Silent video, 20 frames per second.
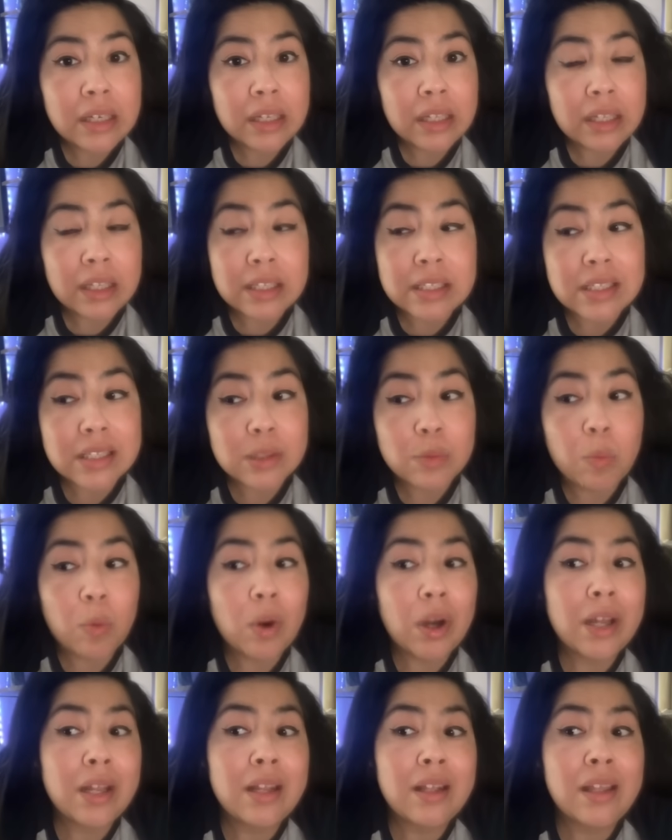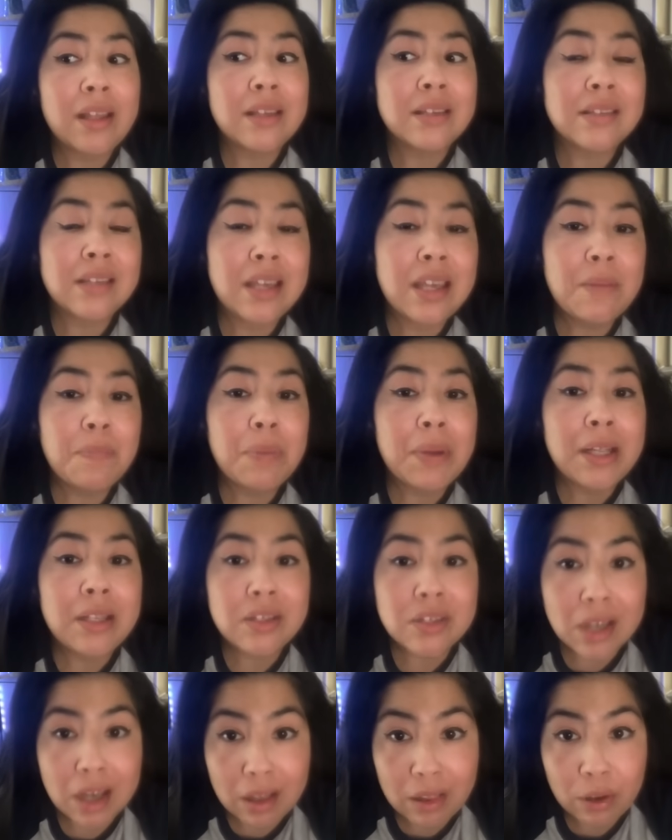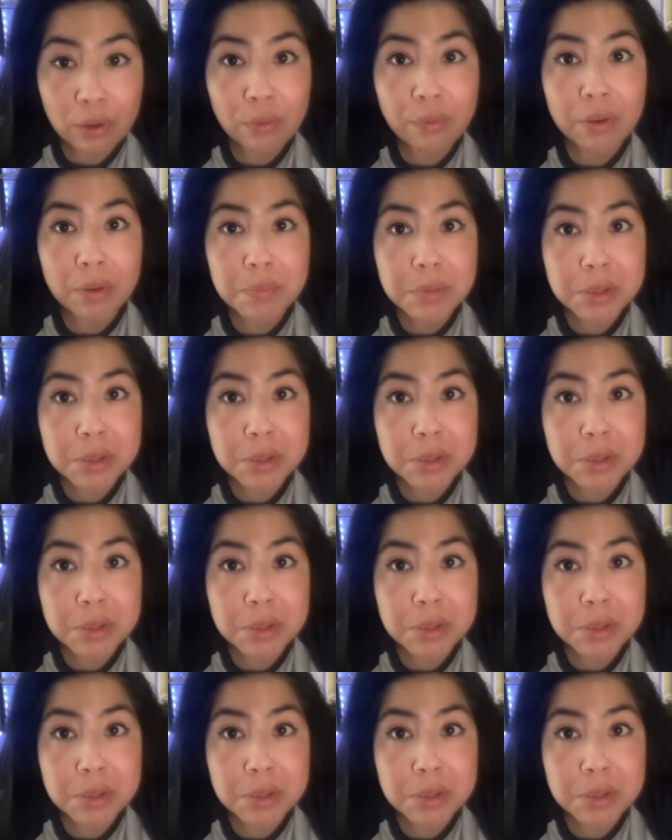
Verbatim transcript: This is what is keeping J Lo from